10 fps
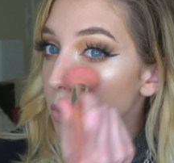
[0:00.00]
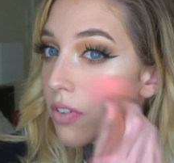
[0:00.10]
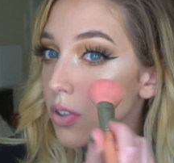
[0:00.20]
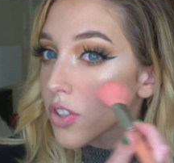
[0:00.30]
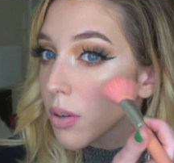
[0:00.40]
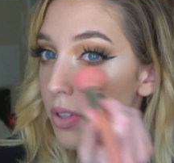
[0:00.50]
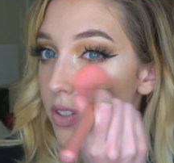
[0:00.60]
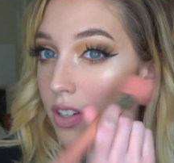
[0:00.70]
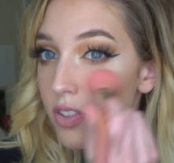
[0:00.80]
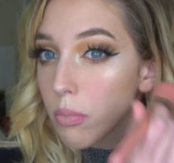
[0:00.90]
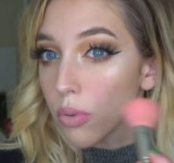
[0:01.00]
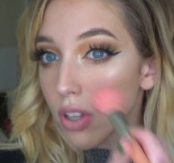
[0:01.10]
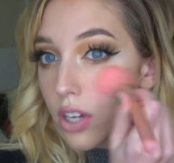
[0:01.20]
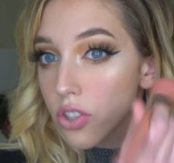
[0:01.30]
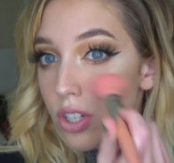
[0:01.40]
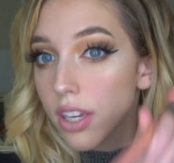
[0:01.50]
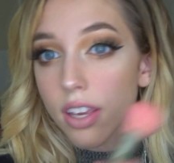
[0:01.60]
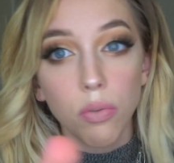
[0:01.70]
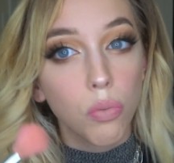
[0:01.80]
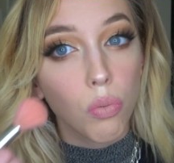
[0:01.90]
but for some reason as a blush, like
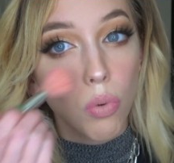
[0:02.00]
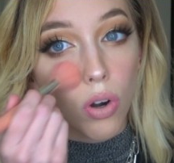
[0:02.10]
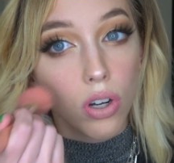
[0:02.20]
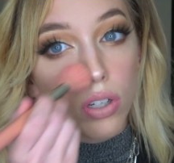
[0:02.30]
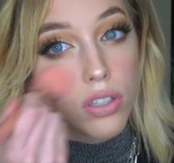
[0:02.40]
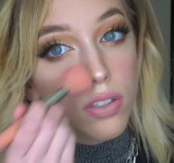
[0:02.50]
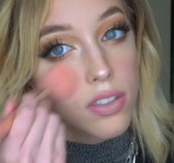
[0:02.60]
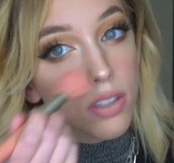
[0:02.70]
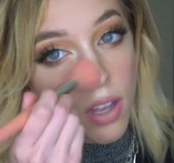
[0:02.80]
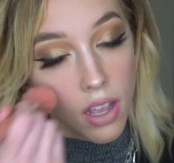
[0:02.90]
it works.